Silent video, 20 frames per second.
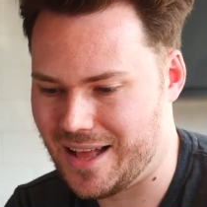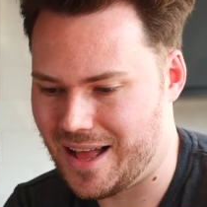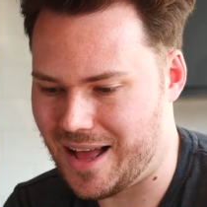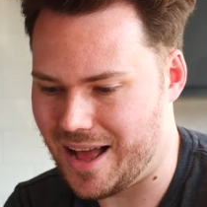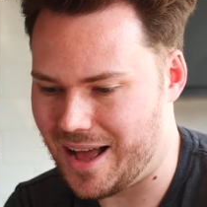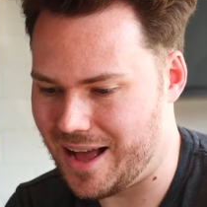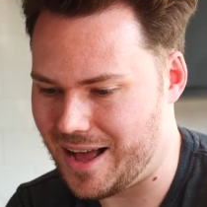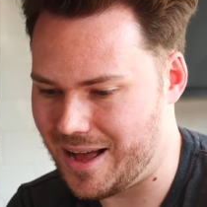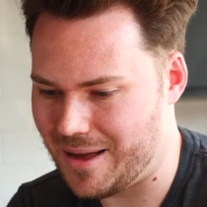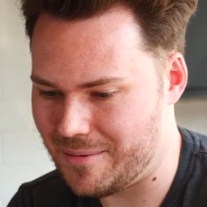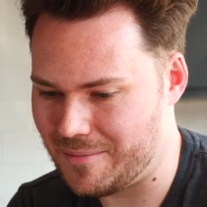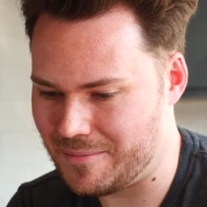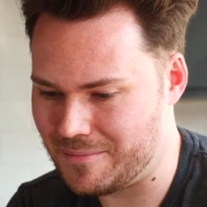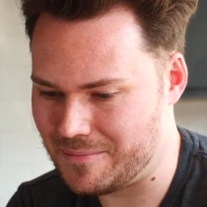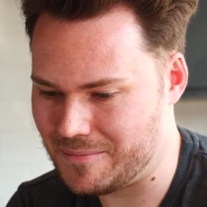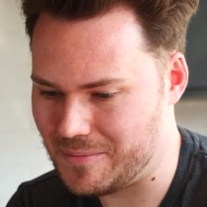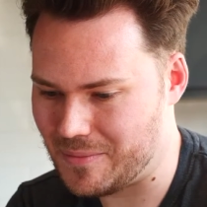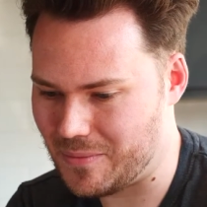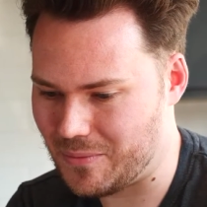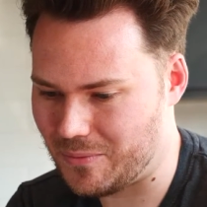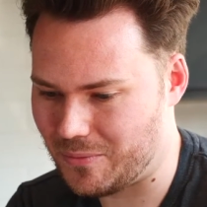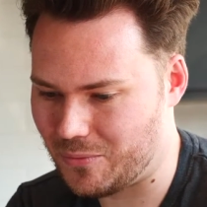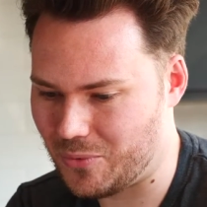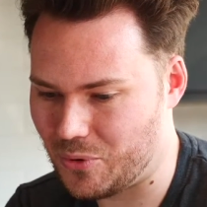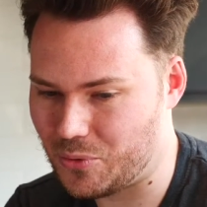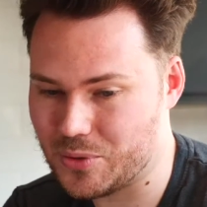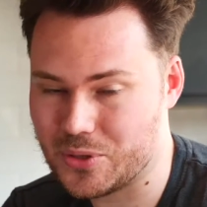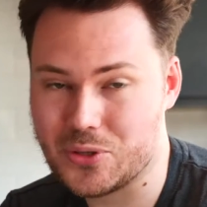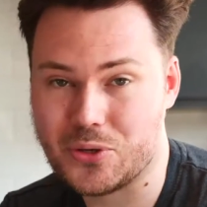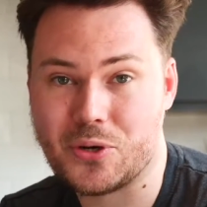What
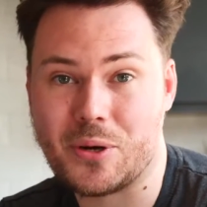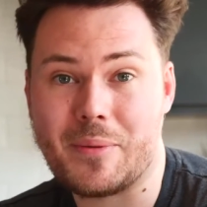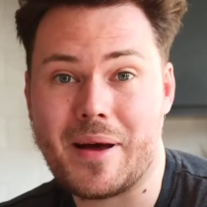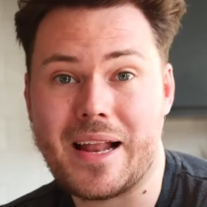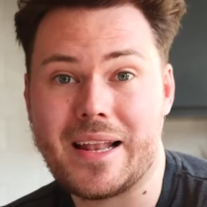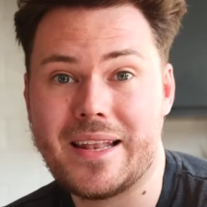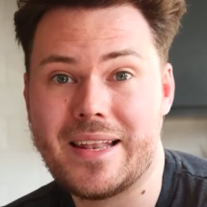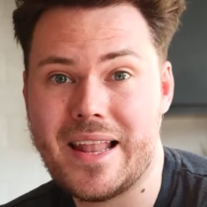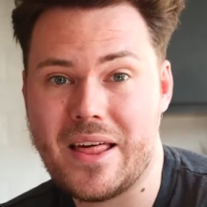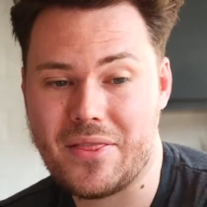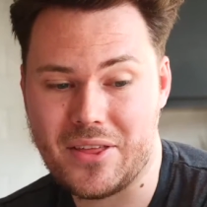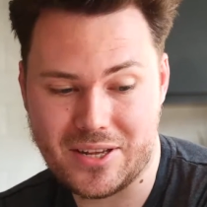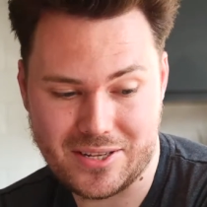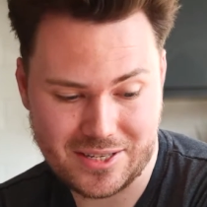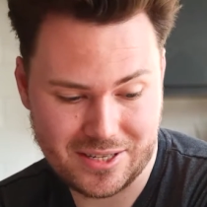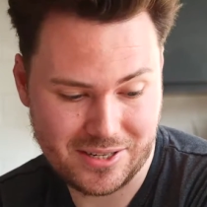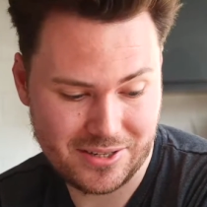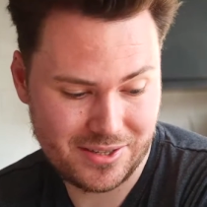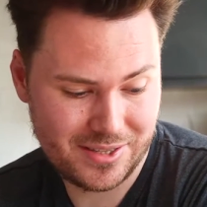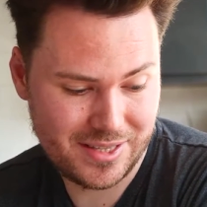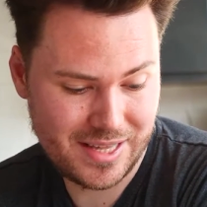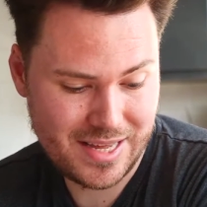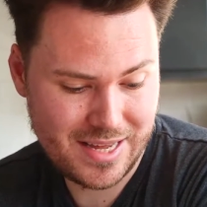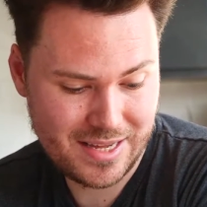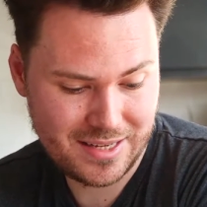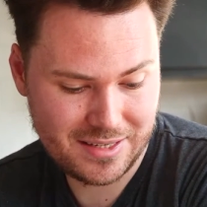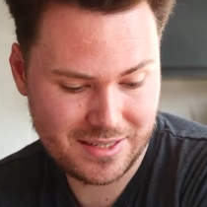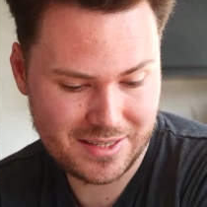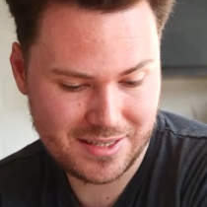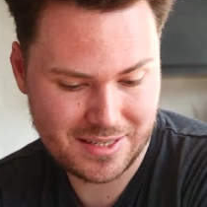we're talking about, leather. So
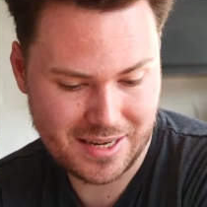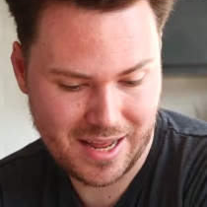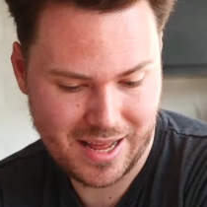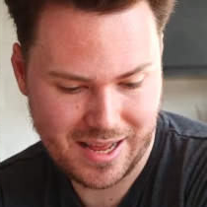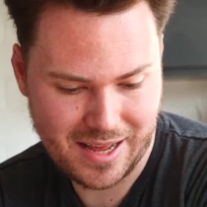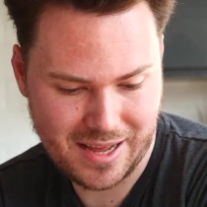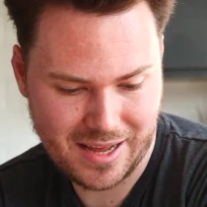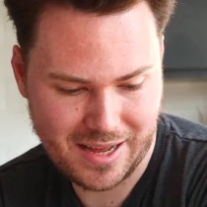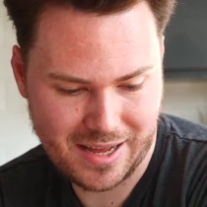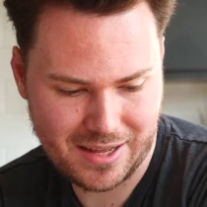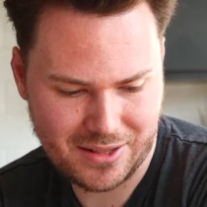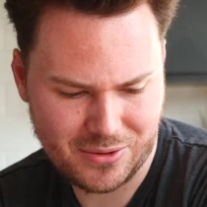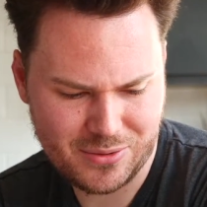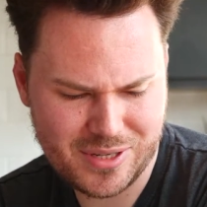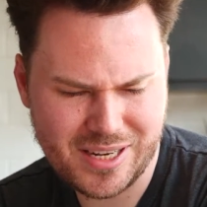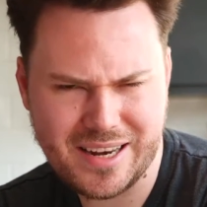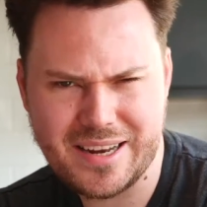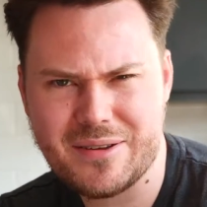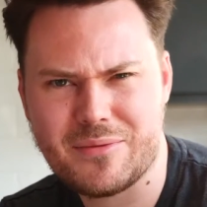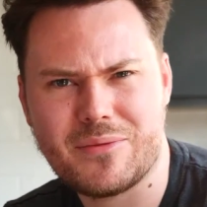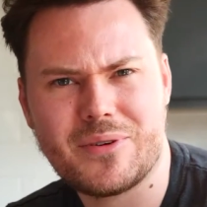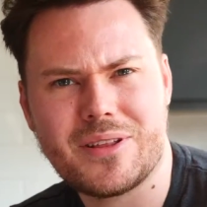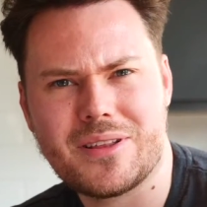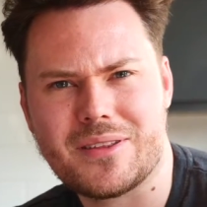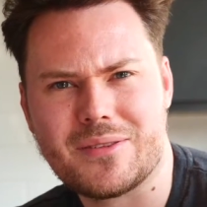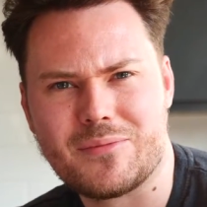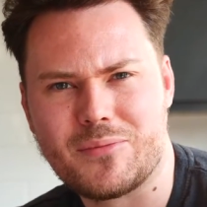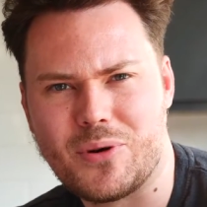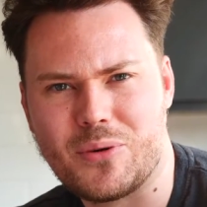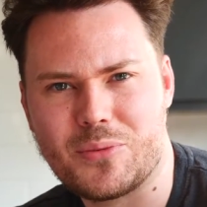things, there was a link
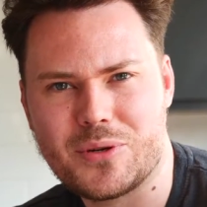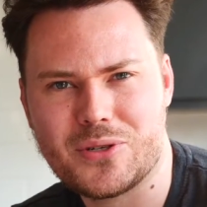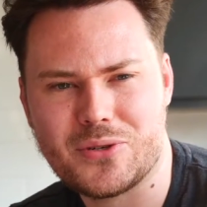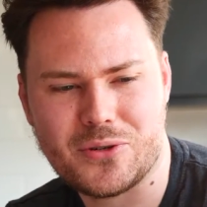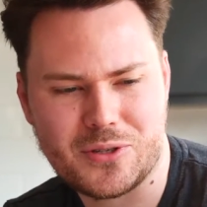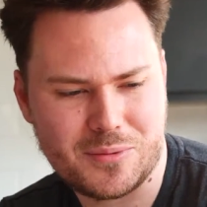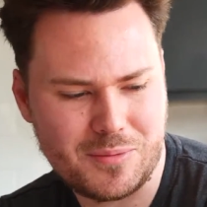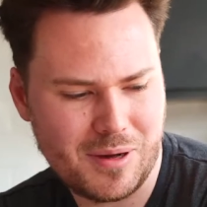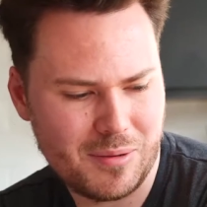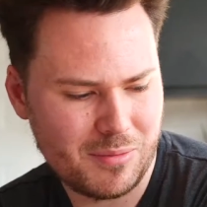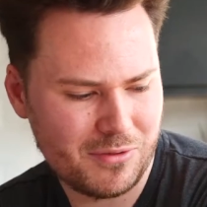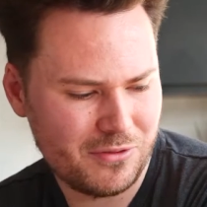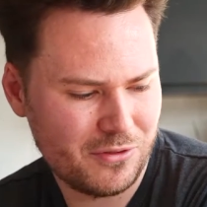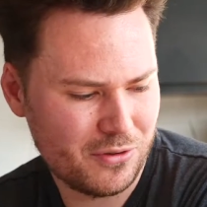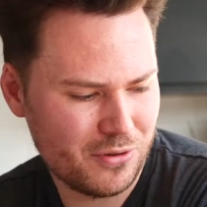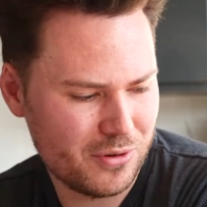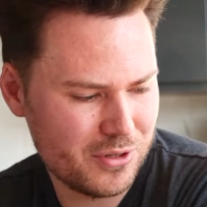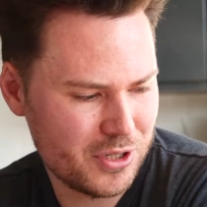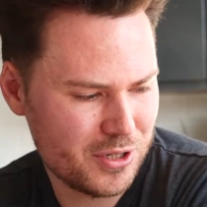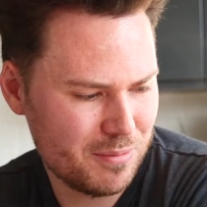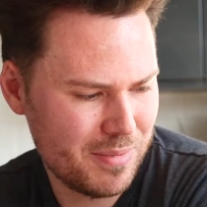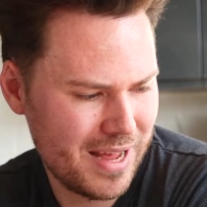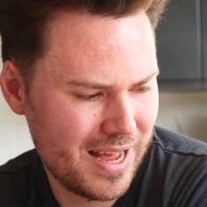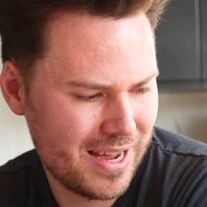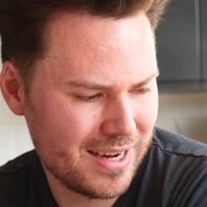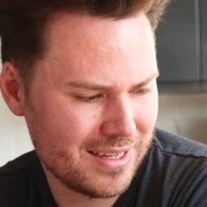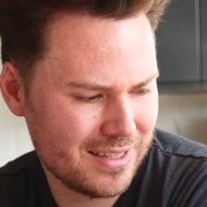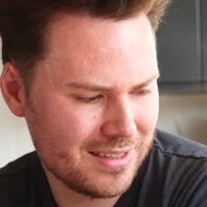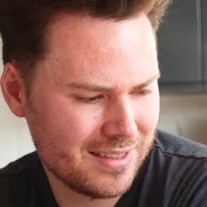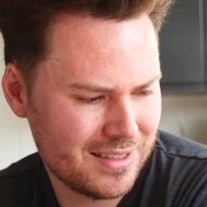with what we talked about before in
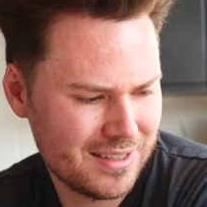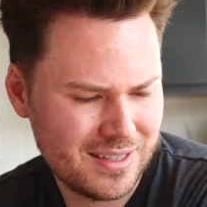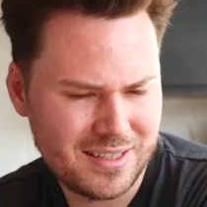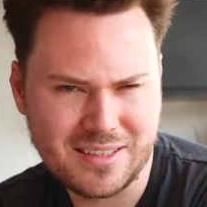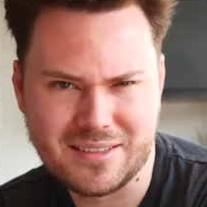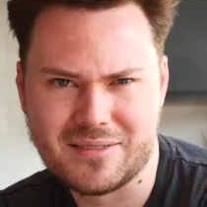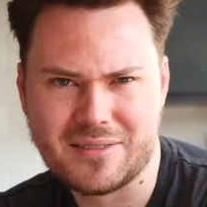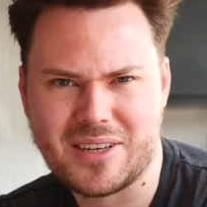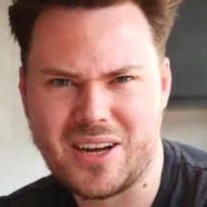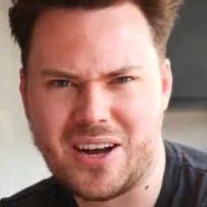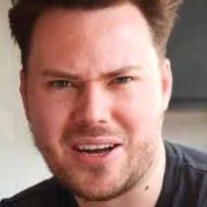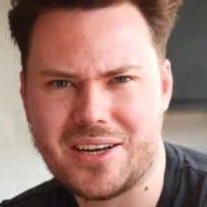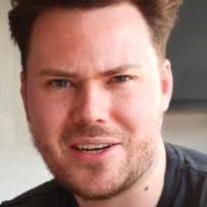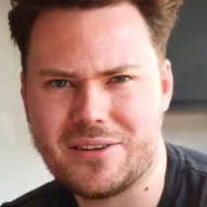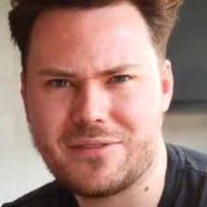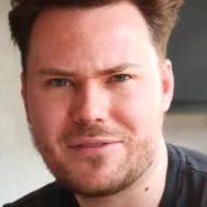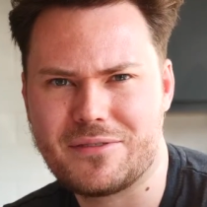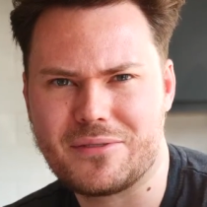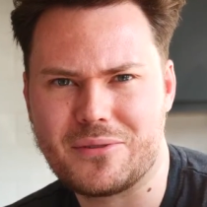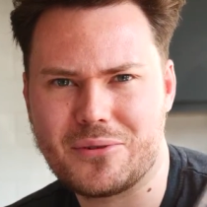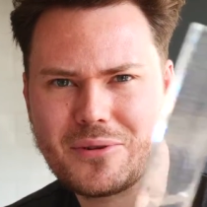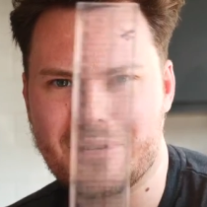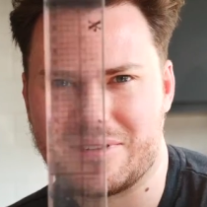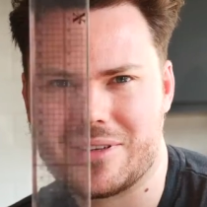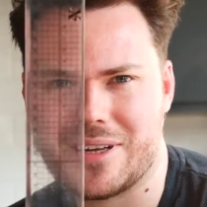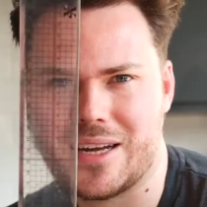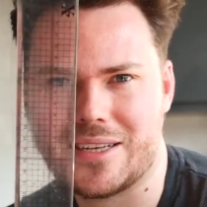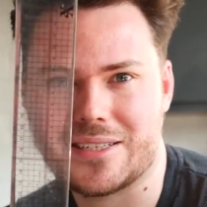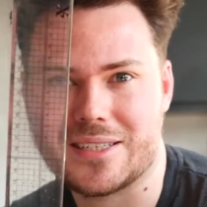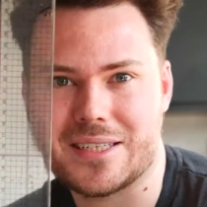Japan, or
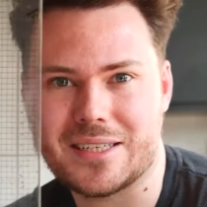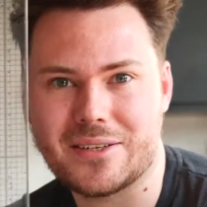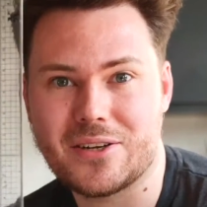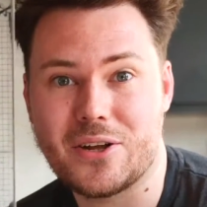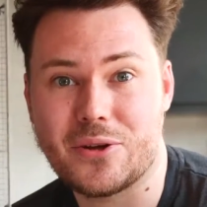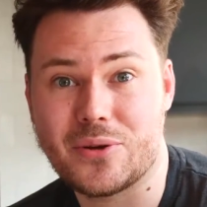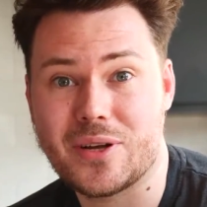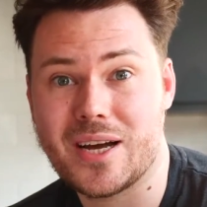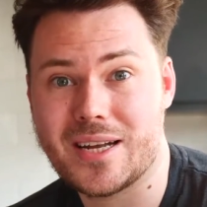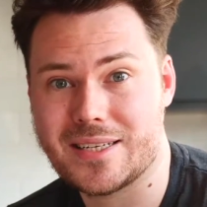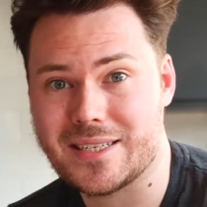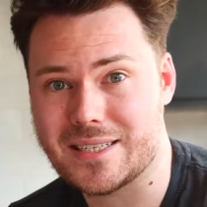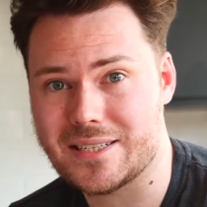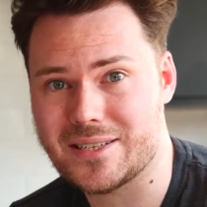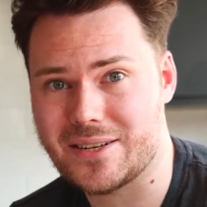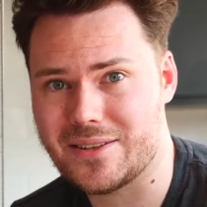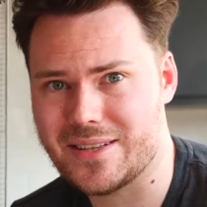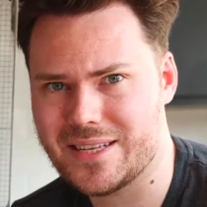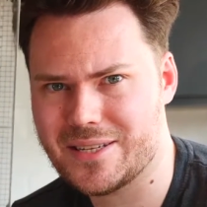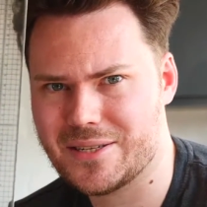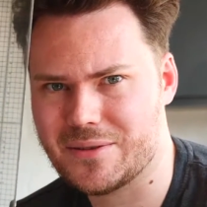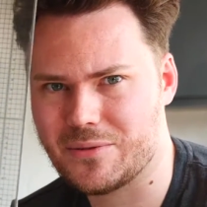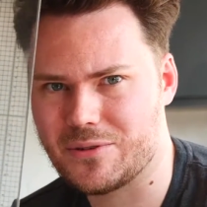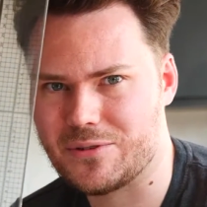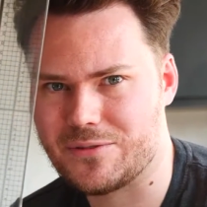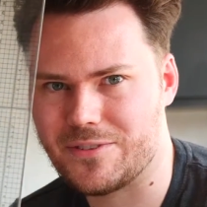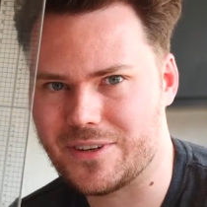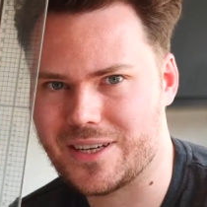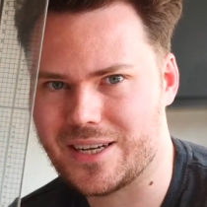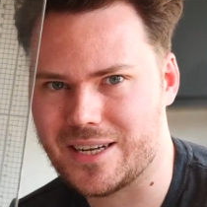cutting. No, cutting. So this was
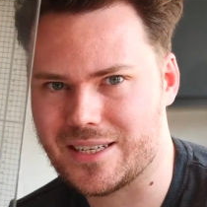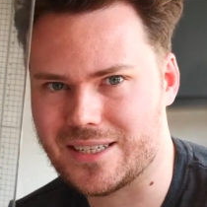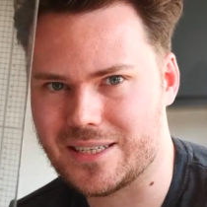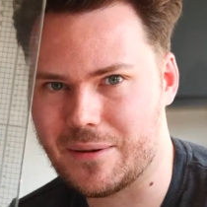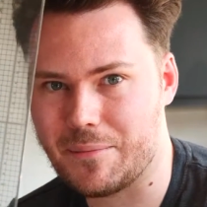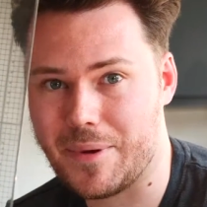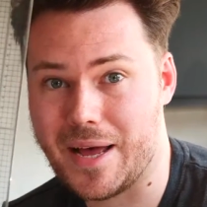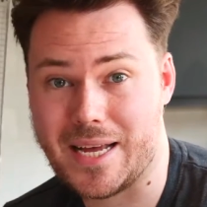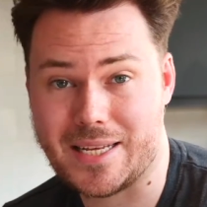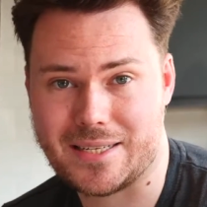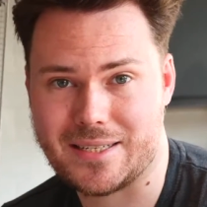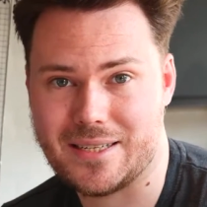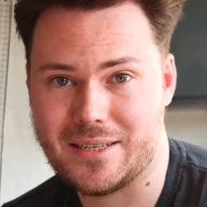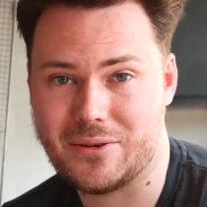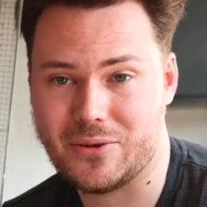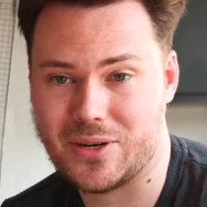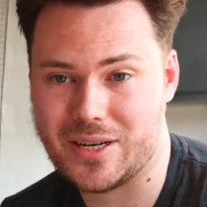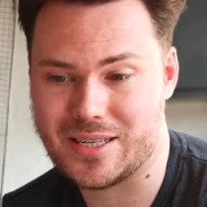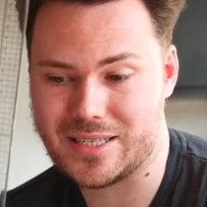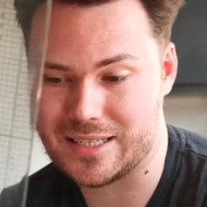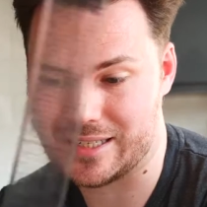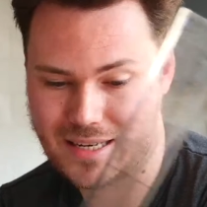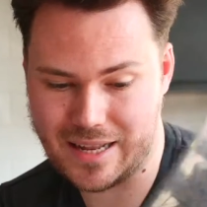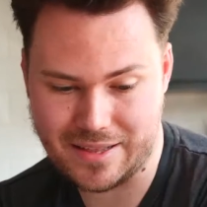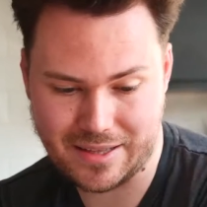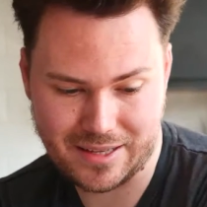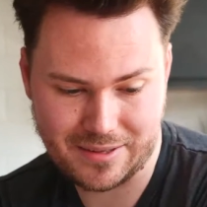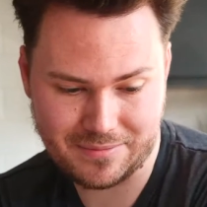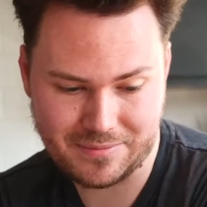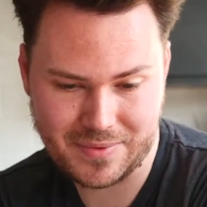for cutting pasta or cutting
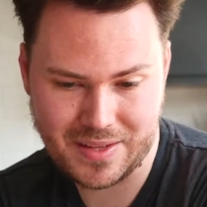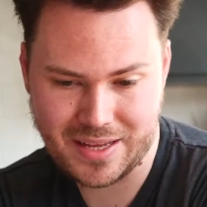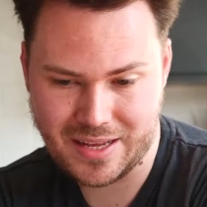leather.